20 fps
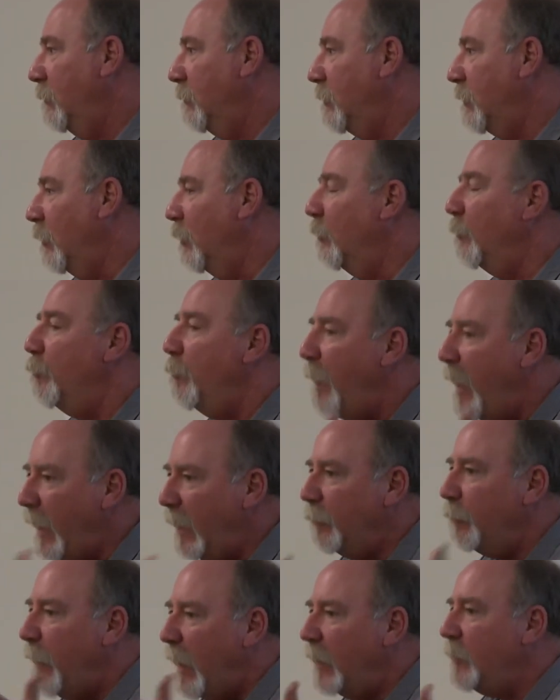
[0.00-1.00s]
So
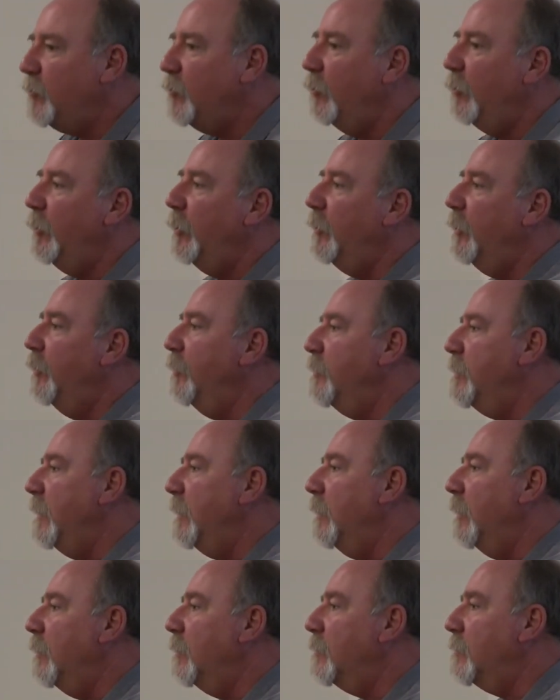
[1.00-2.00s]
make sure you're
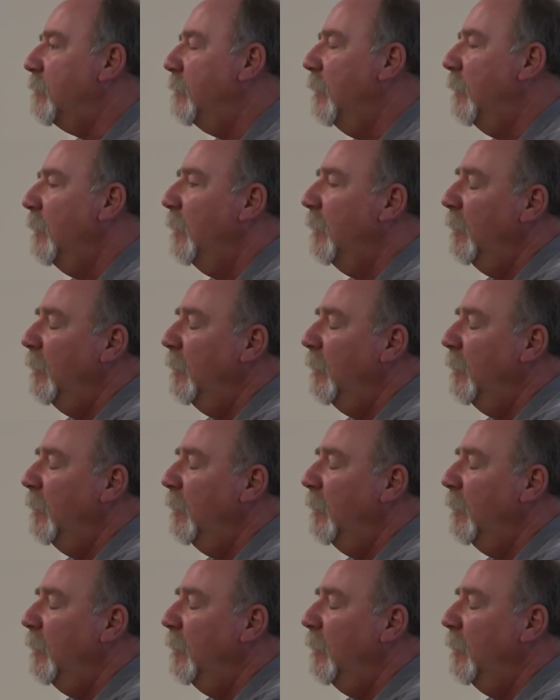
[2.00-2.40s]
using those.